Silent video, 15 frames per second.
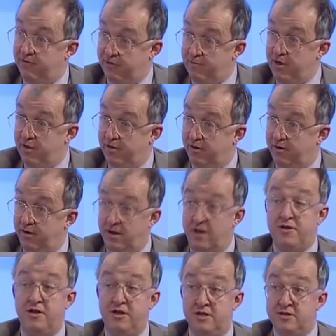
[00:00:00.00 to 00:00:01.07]
for the mother, and
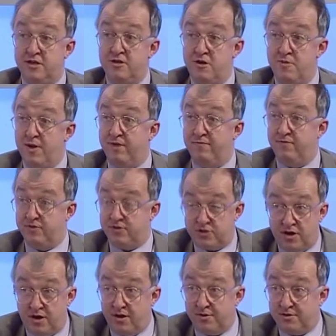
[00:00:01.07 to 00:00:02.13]
I think it's inhumane for the
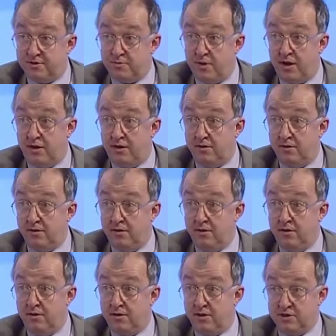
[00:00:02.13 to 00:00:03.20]
child as well.
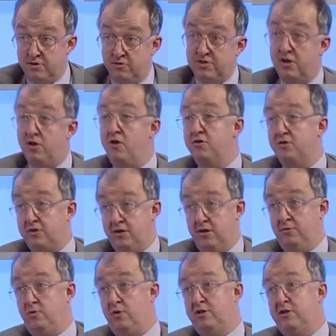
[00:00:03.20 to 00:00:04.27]
Because there is a
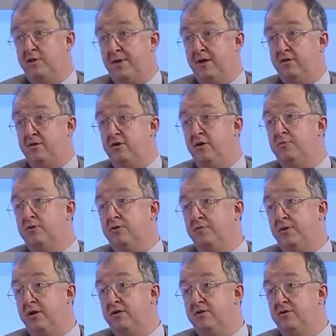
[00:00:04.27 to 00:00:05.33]
long-term question about adoption,
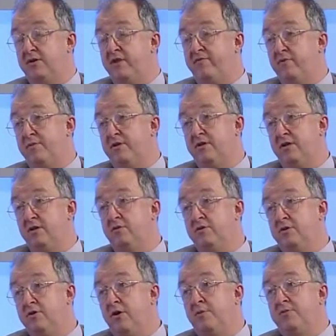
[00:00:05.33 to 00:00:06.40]
because not everybody
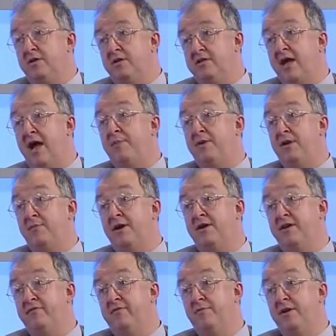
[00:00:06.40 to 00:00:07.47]
who's adopted is happy
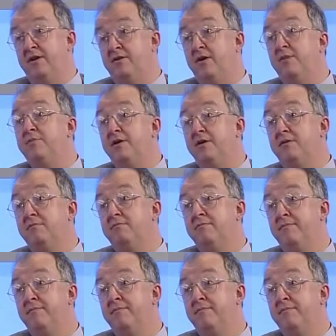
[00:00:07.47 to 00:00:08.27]
about having been adopted.